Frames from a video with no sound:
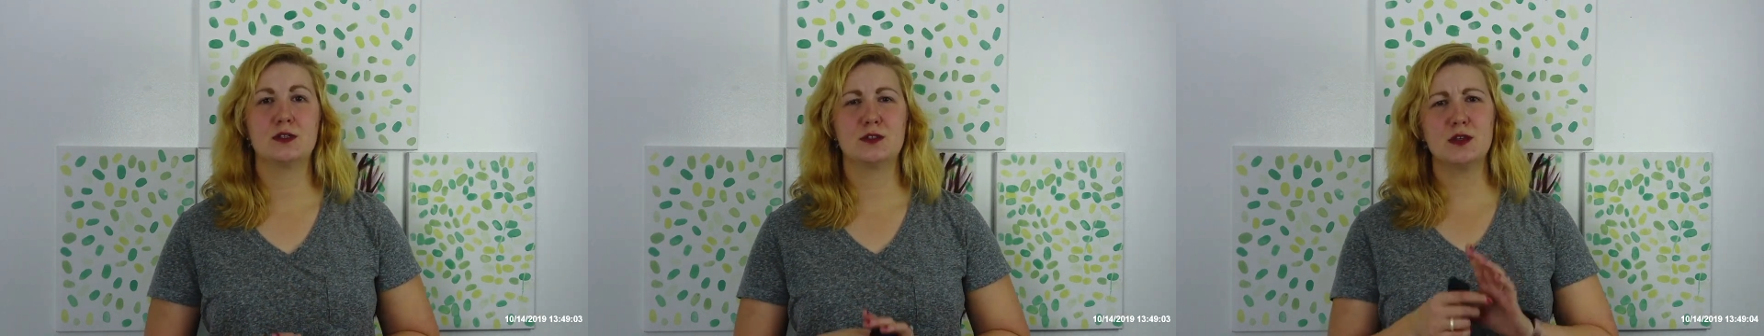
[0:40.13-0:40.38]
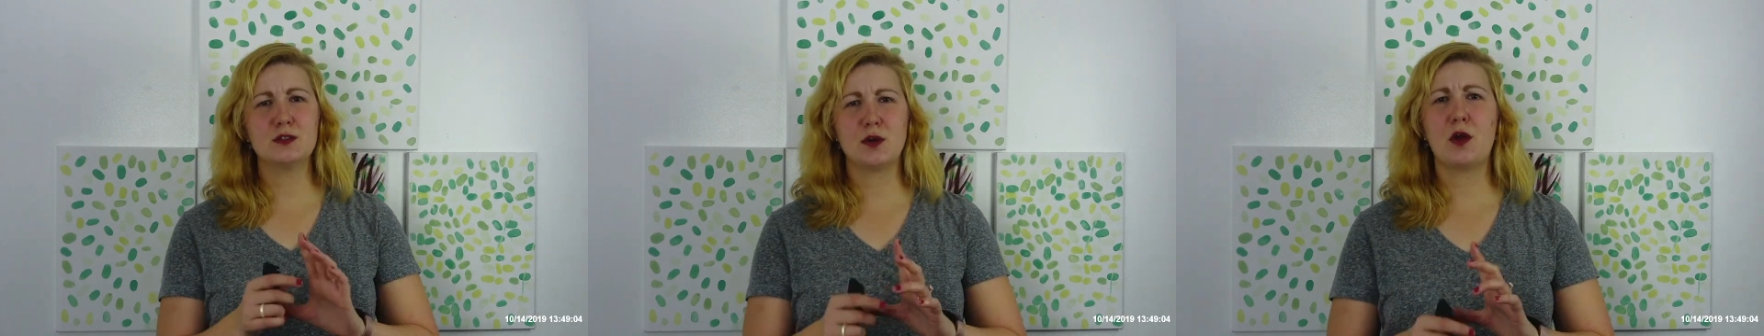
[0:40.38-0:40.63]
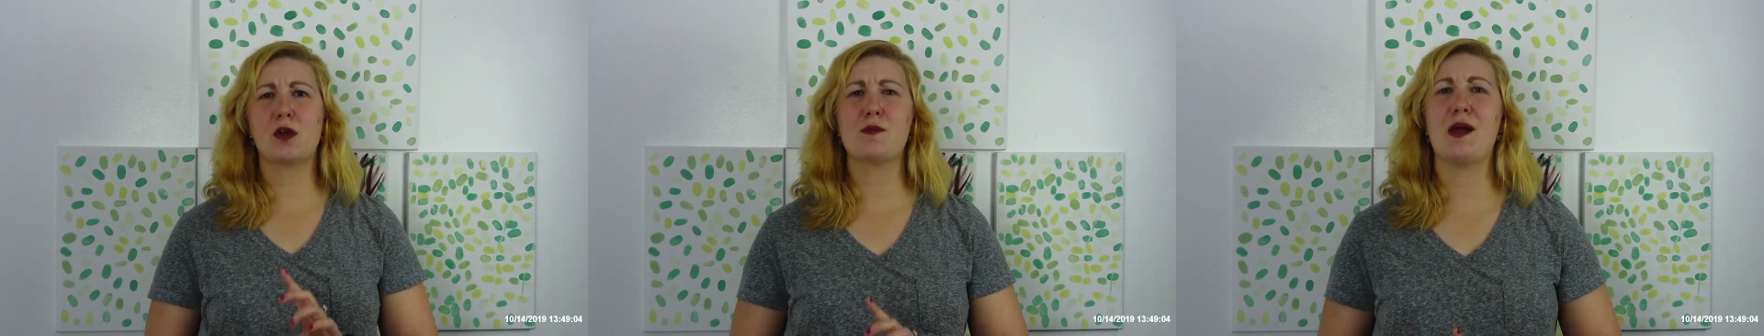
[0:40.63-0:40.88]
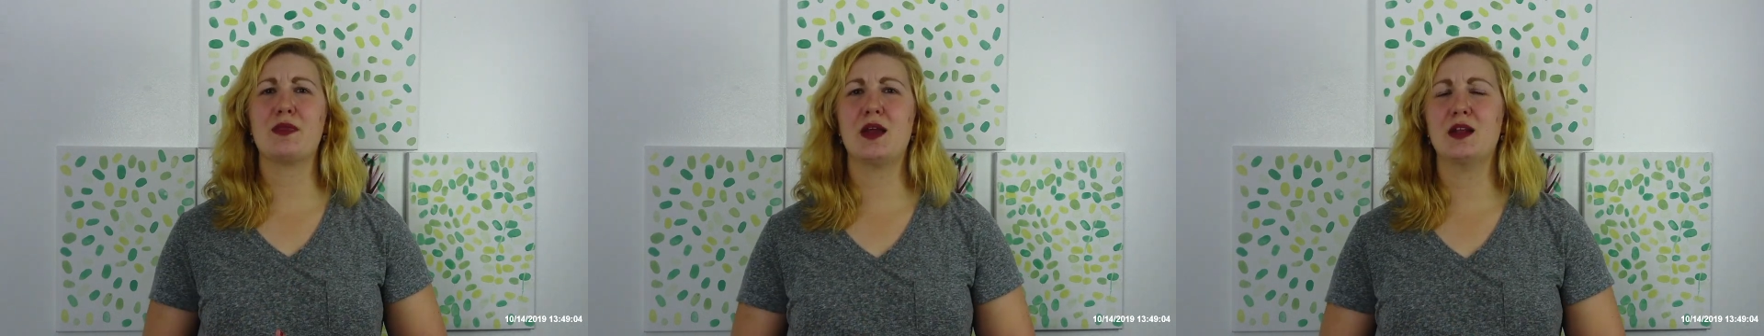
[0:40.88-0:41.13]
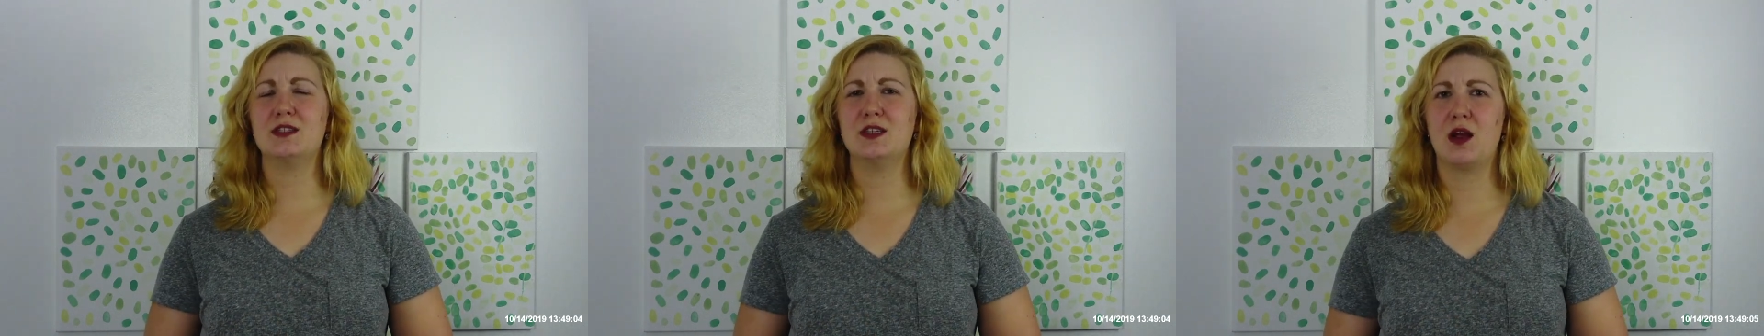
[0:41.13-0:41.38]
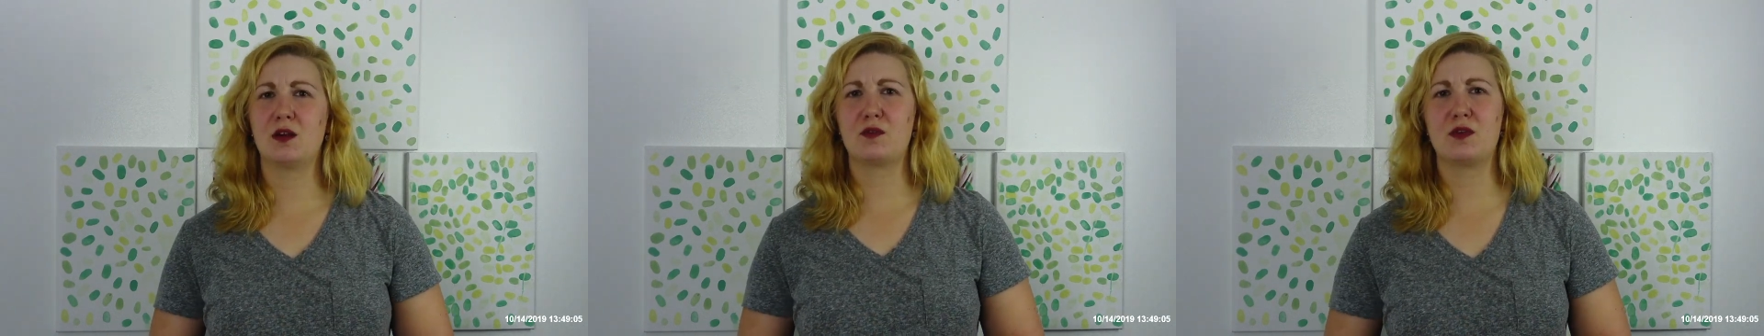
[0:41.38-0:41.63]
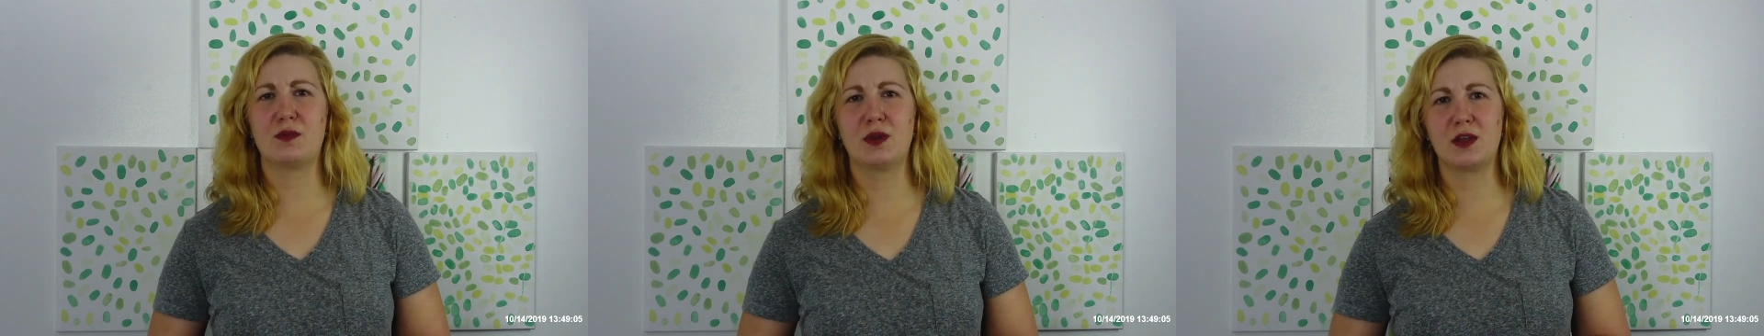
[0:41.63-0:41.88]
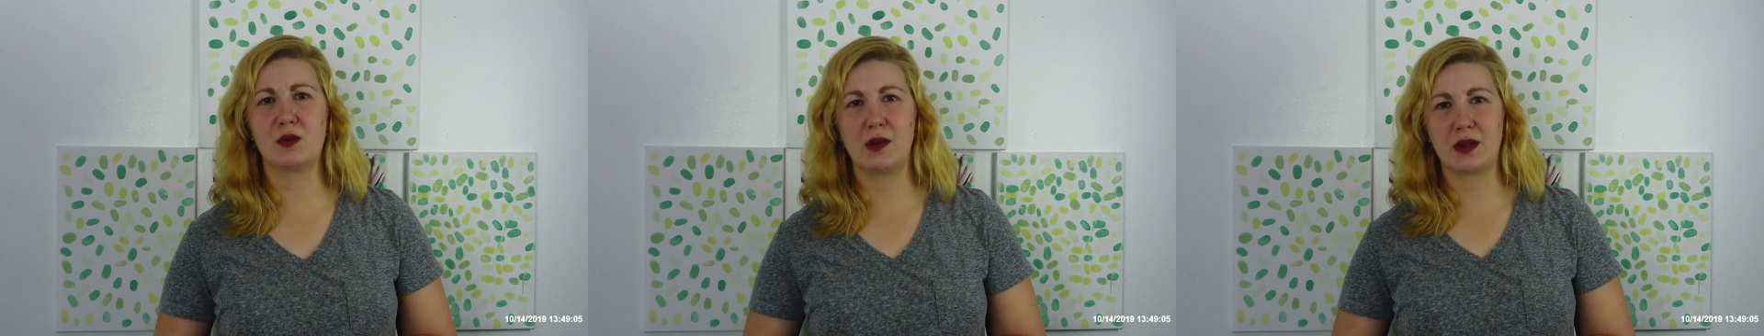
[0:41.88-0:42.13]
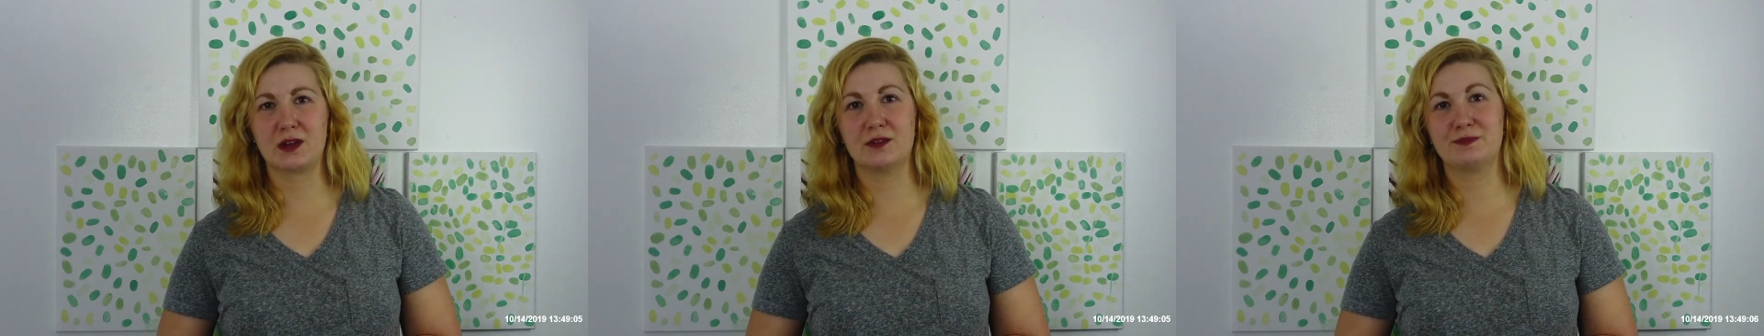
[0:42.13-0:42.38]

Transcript: So let's talk about that geography really quick.